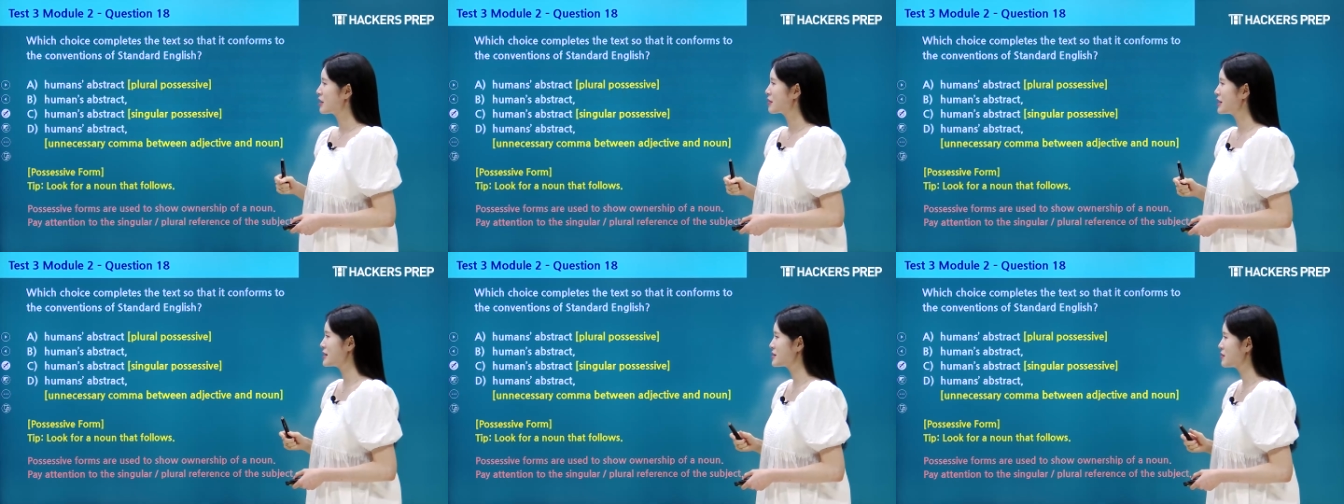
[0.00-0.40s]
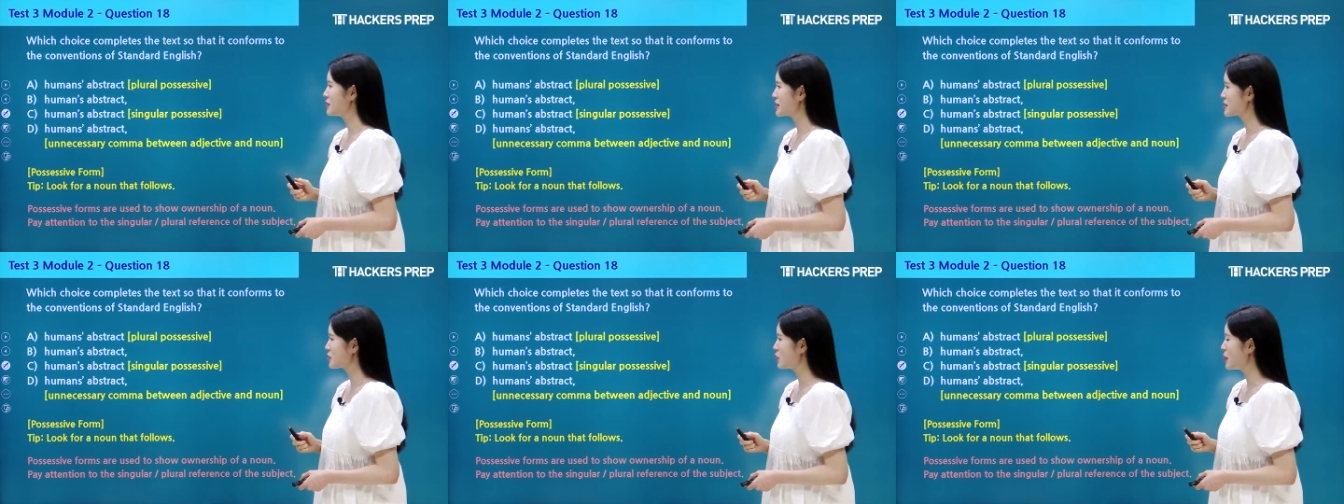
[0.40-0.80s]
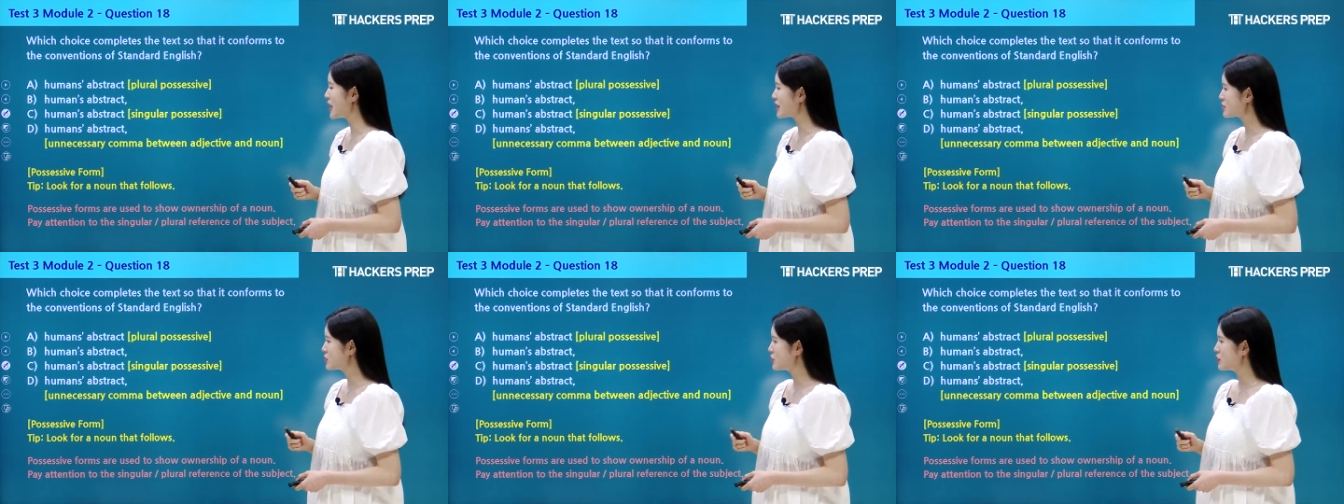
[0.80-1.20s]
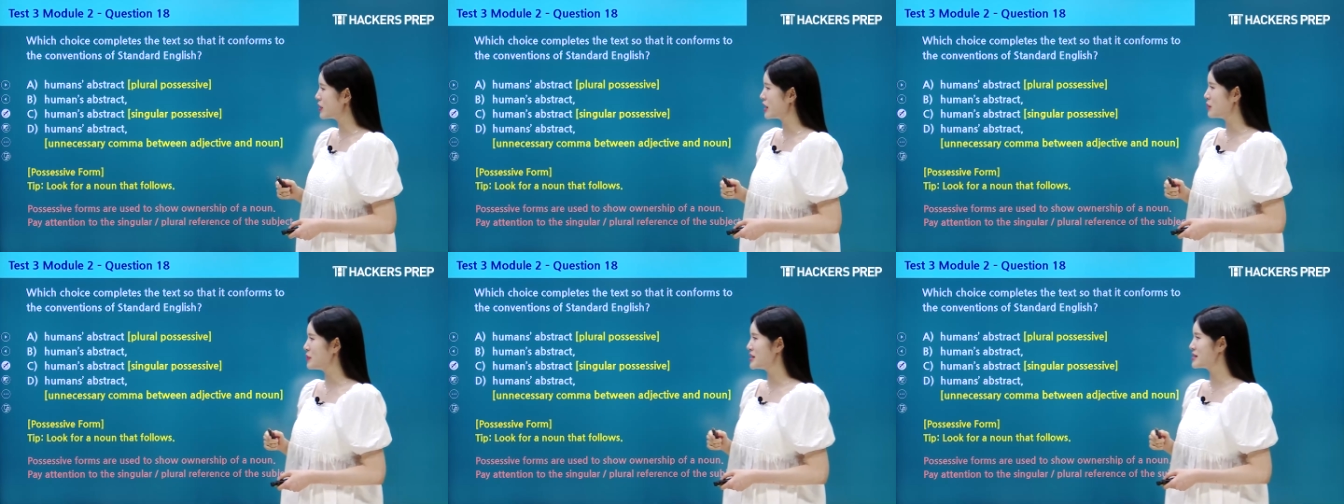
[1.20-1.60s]
All right, so let's go back to
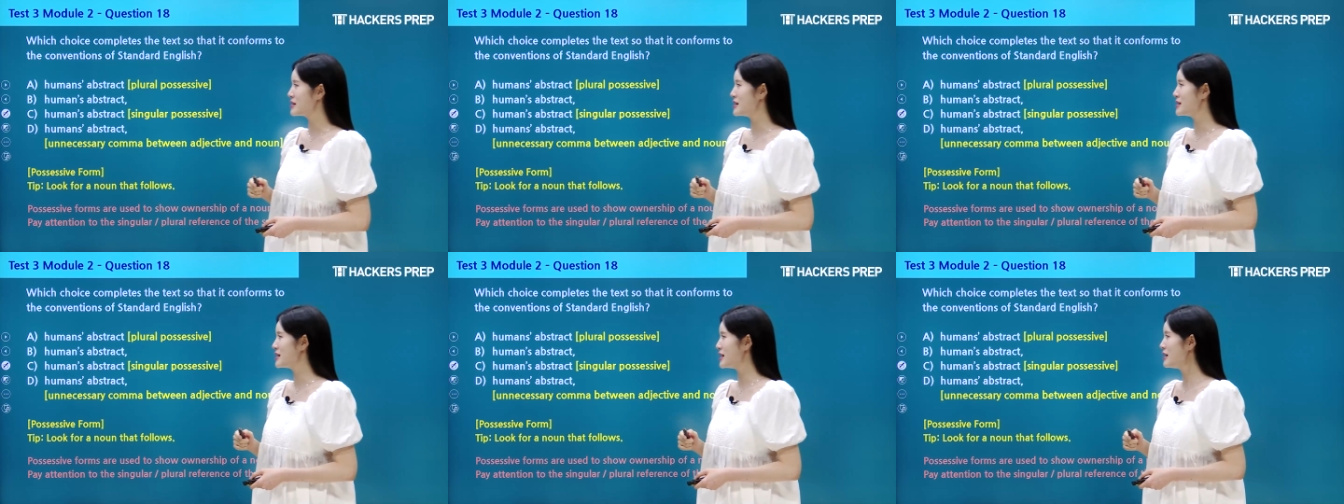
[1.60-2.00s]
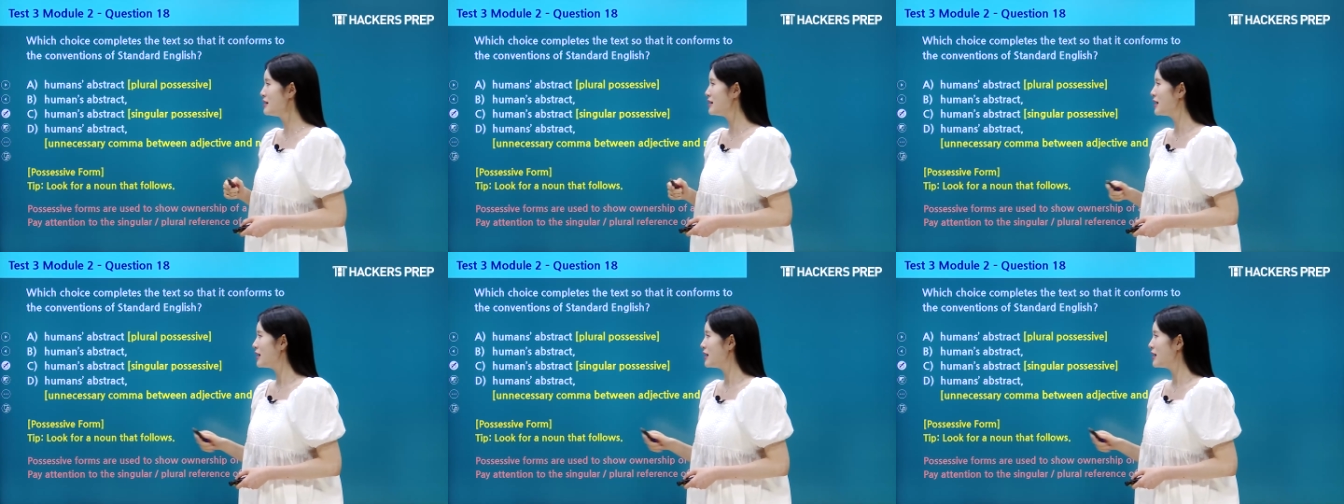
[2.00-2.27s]
ABCD.